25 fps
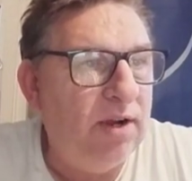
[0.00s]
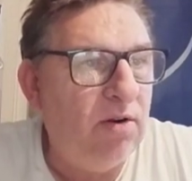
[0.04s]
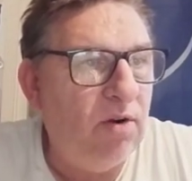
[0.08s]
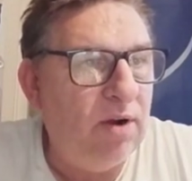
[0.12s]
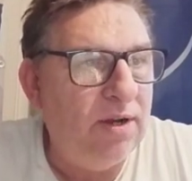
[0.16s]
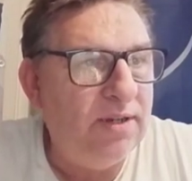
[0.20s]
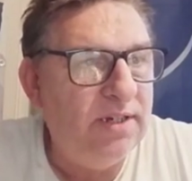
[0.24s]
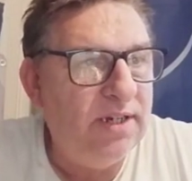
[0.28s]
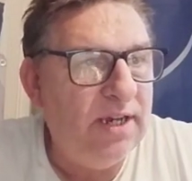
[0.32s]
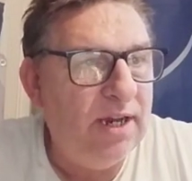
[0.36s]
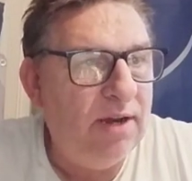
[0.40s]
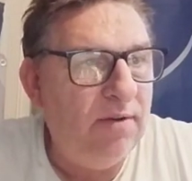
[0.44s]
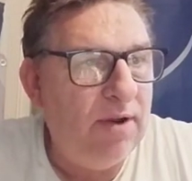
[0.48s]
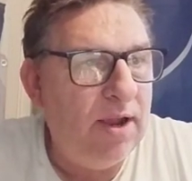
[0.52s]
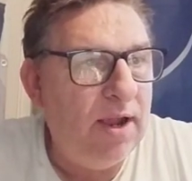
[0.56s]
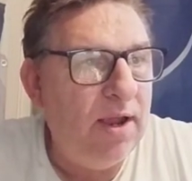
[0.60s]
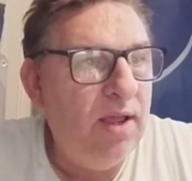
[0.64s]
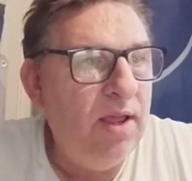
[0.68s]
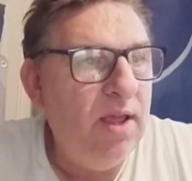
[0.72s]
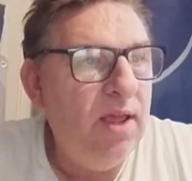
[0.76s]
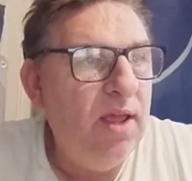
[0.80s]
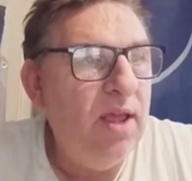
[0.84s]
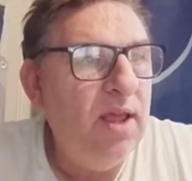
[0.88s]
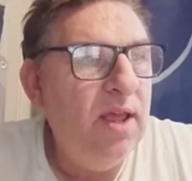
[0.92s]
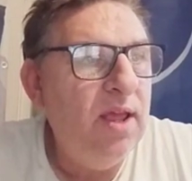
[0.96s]
criteria
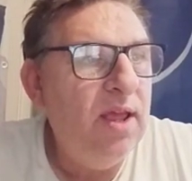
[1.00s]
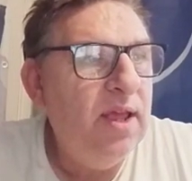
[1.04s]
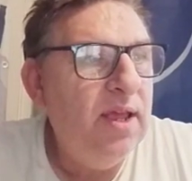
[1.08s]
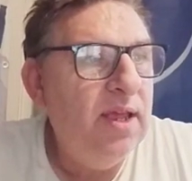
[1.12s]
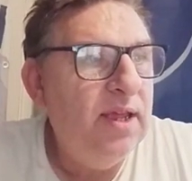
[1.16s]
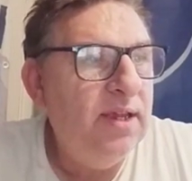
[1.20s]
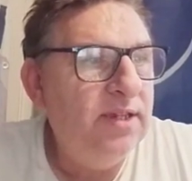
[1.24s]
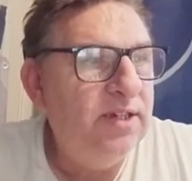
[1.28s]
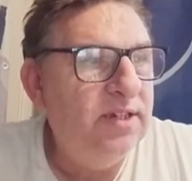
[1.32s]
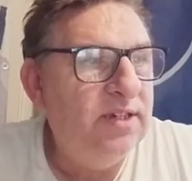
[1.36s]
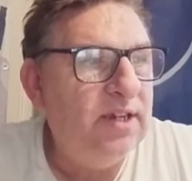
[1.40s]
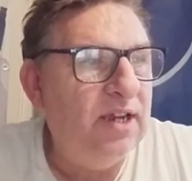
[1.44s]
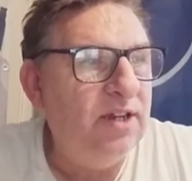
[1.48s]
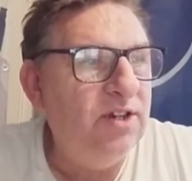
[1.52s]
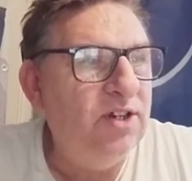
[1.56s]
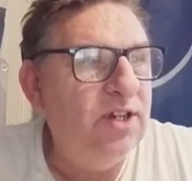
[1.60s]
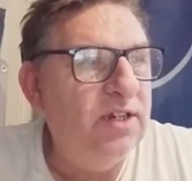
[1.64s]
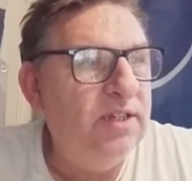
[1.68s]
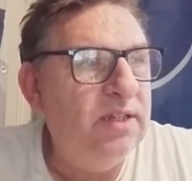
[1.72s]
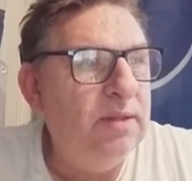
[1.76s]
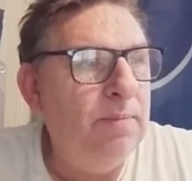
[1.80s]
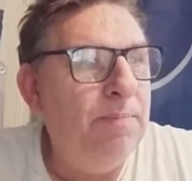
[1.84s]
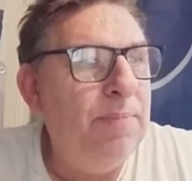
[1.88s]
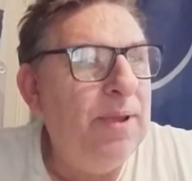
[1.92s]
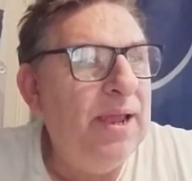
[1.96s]
such
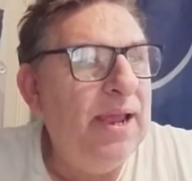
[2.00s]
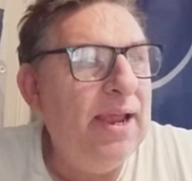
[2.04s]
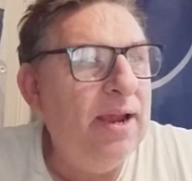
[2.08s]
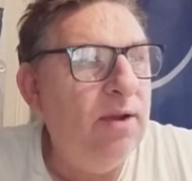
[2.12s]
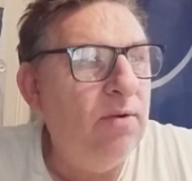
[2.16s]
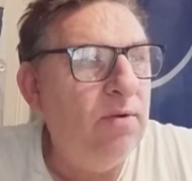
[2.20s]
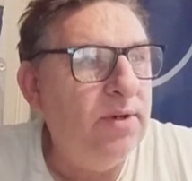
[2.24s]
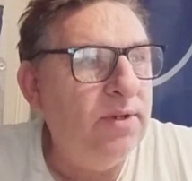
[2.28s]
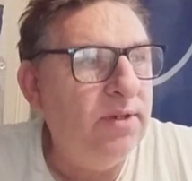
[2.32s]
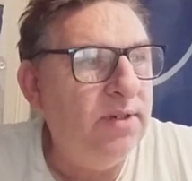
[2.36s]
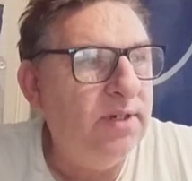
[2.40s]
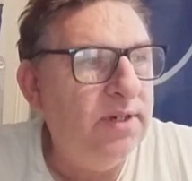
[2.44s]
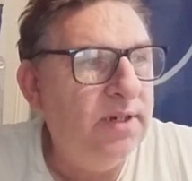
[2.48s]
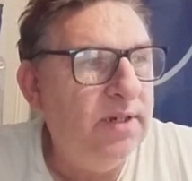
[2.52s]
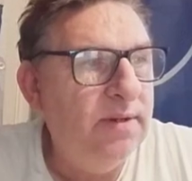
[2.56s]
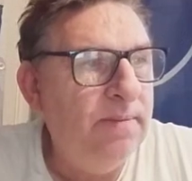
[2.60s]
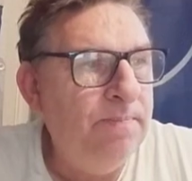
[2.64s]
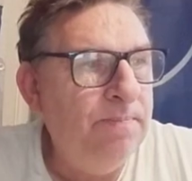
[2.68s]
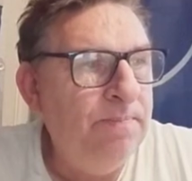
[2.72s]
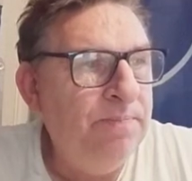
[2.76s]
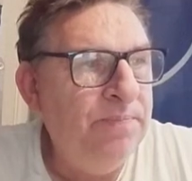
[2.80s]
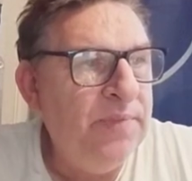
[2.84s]
as the parents